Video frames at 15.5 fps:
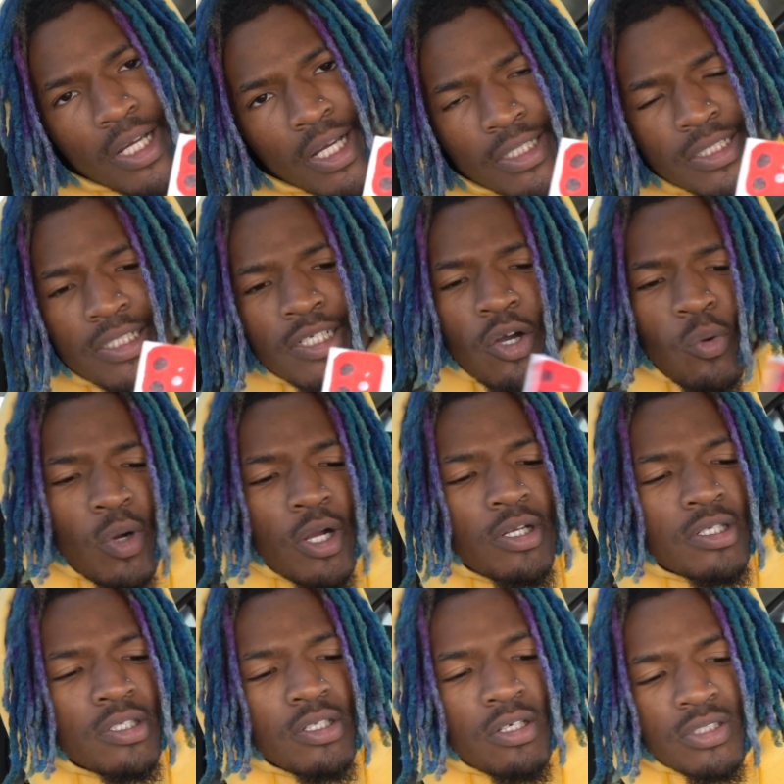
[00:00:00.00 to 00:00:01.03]
I think gonna work.
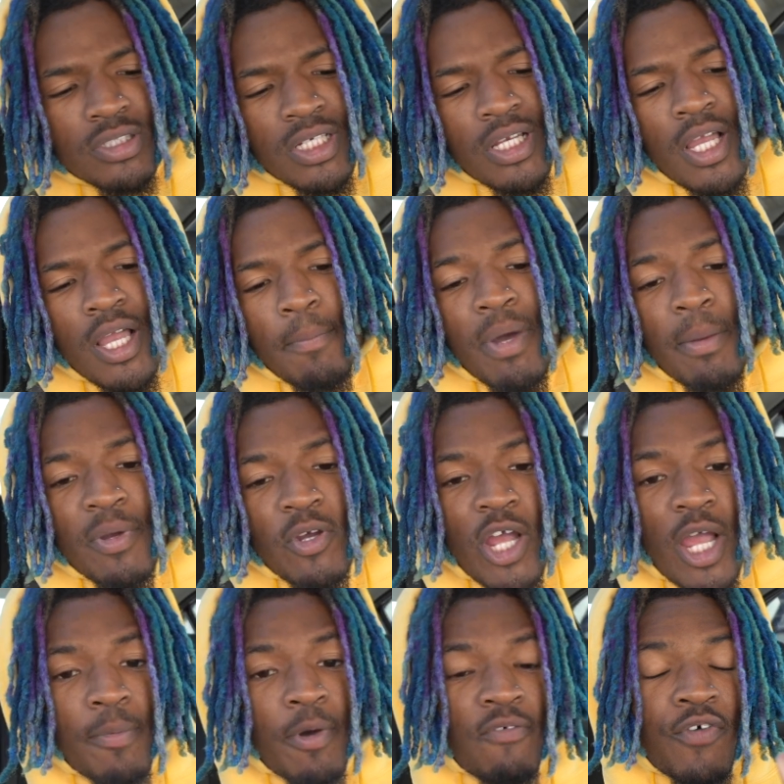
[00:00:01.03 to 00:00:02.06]
You know what I'm saying? Mama
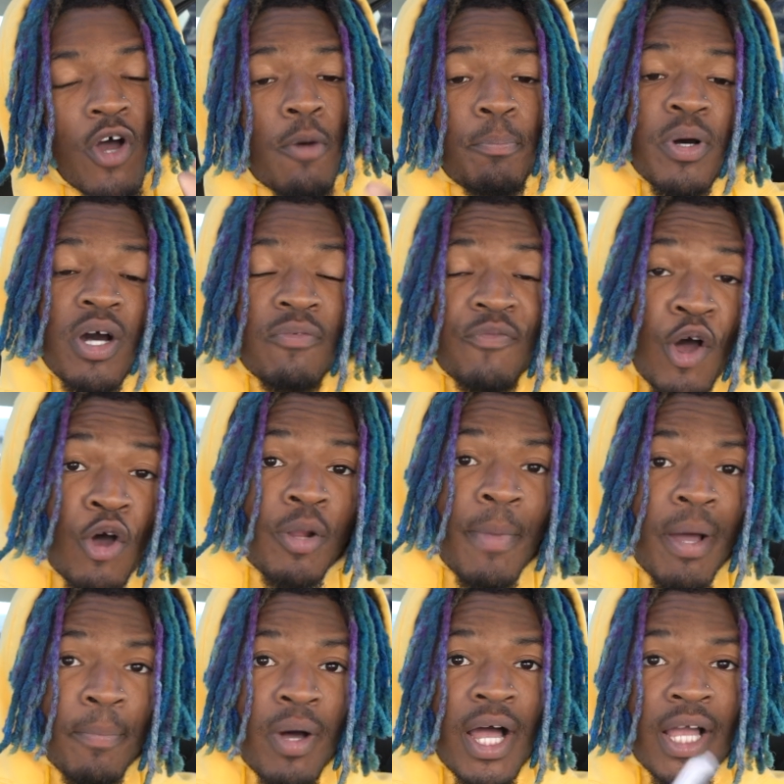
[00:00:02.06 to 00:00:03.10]
grab her phone, put her phone in
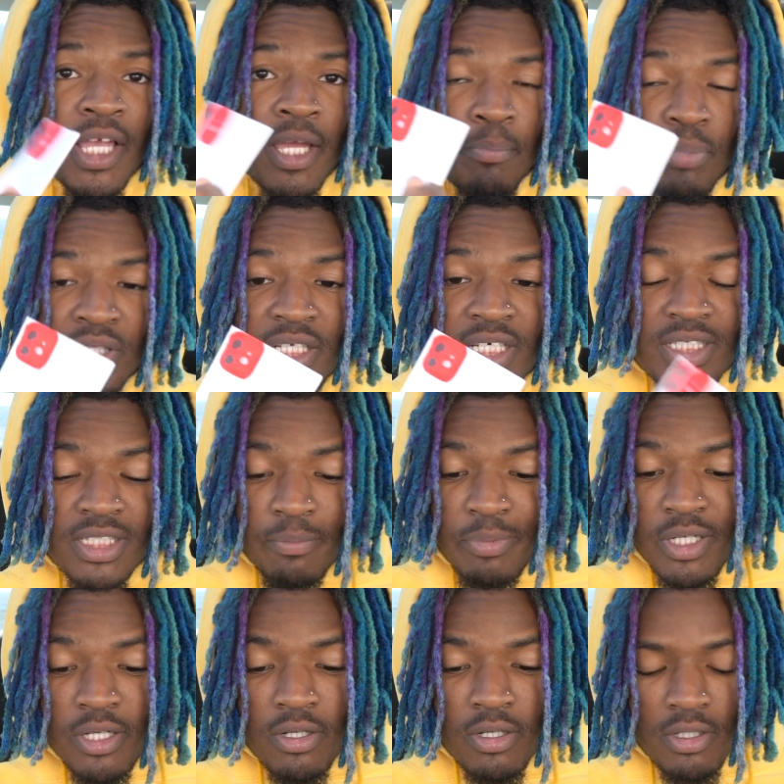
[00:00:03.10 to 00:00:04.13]
my pocket, and put this up
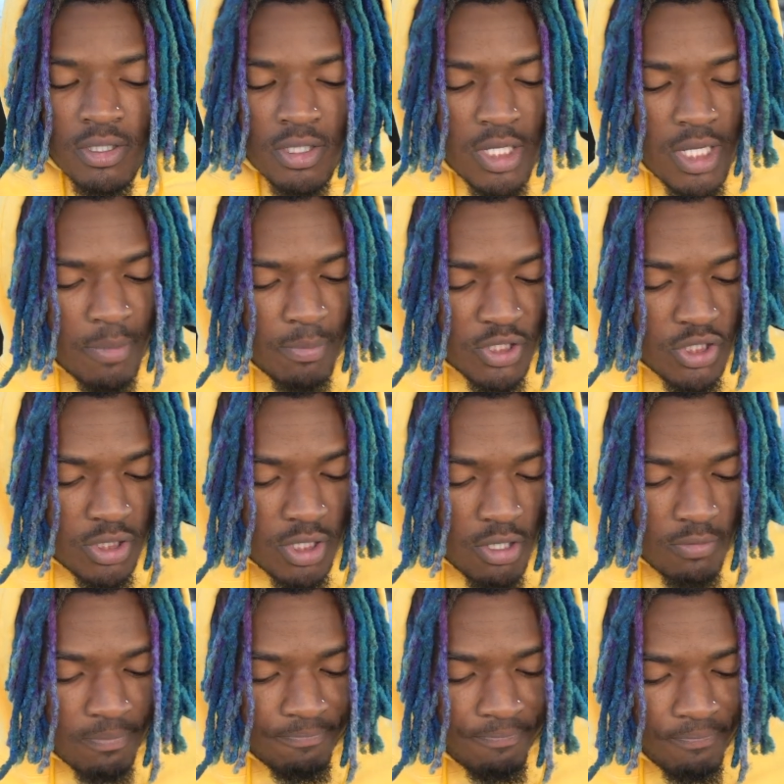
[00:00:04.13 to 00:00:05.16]
in there. But you know,
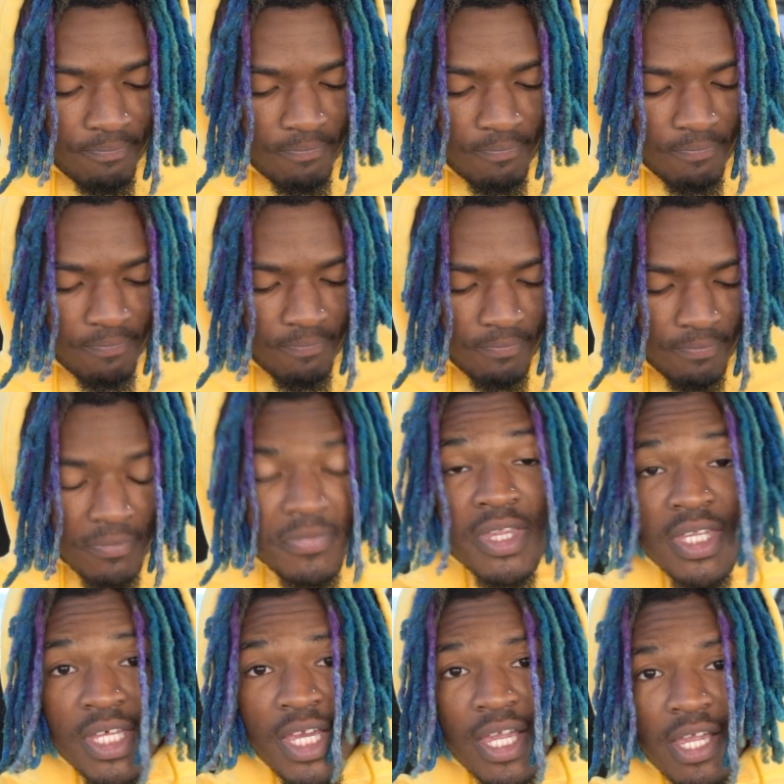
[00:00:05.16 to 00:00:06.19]

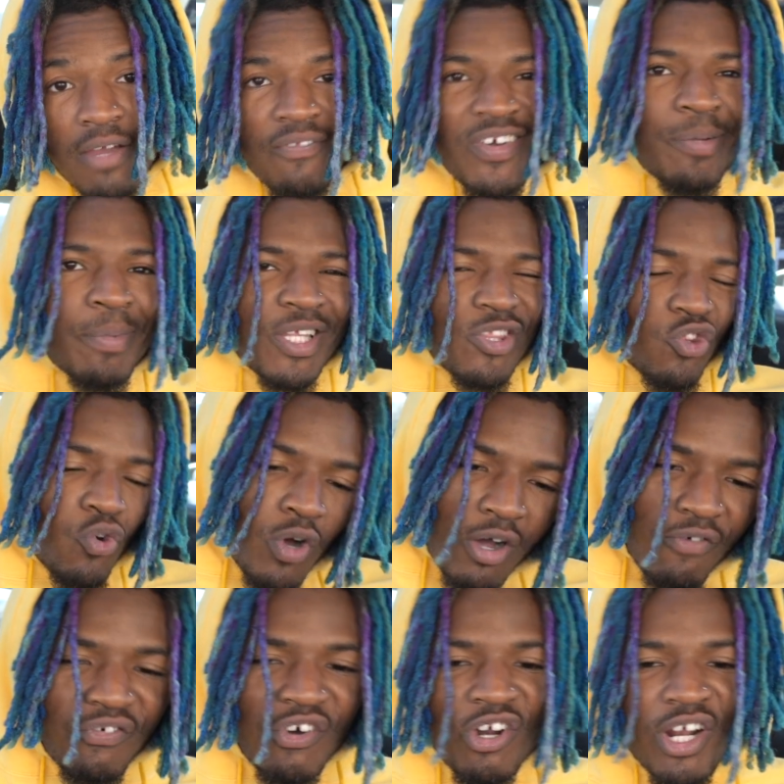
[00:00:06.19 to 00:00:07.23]
yeah, I'm finna be throwing
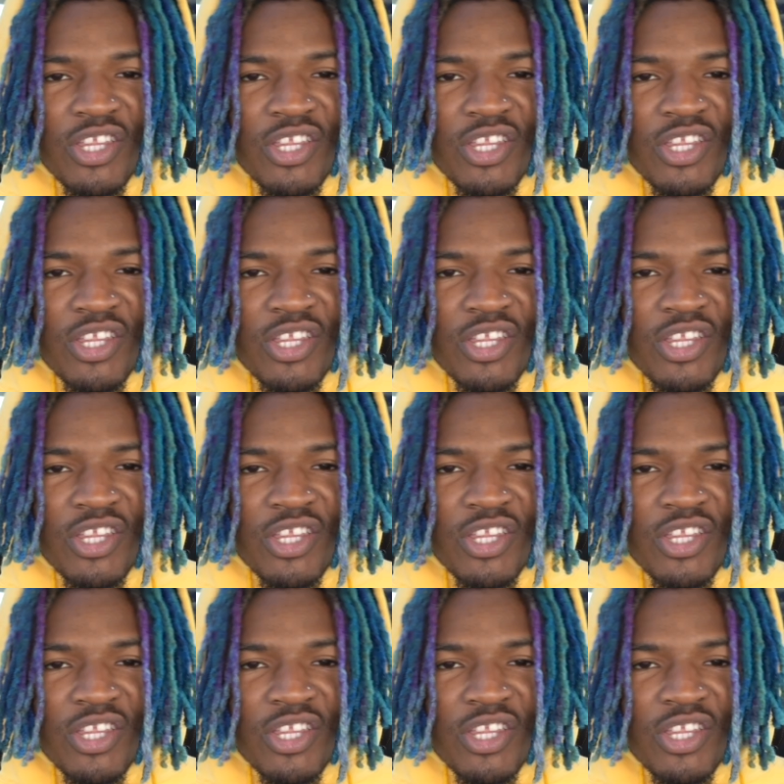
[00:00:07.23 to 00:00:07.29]
her phone